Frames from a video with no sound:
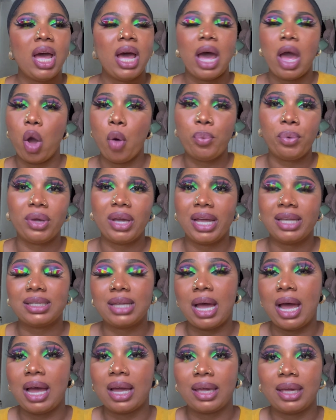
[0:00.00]
i hope you guys
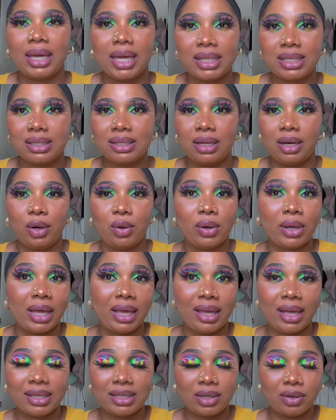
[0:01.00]
are getting along
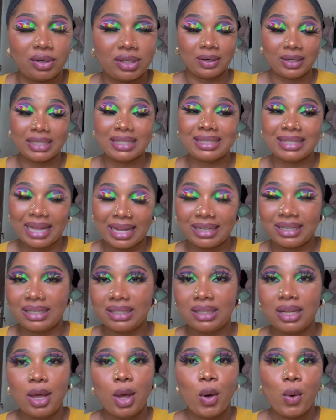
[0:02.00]
and you guys are
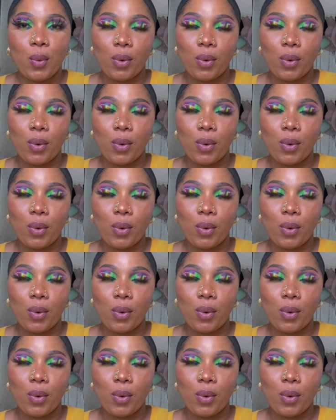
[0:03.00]
understanding